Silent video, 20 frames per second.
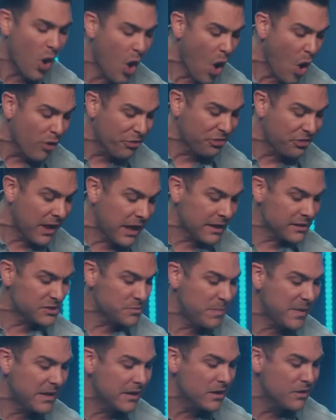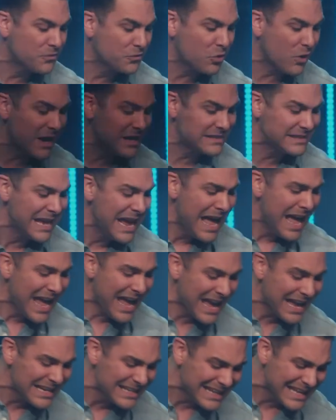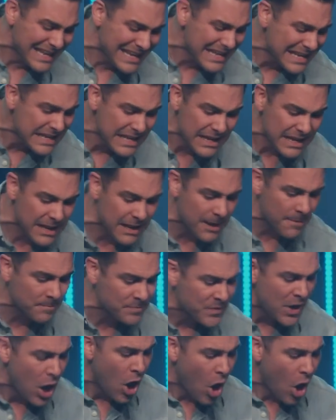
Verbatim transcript: all things, speaking of Christ, and in him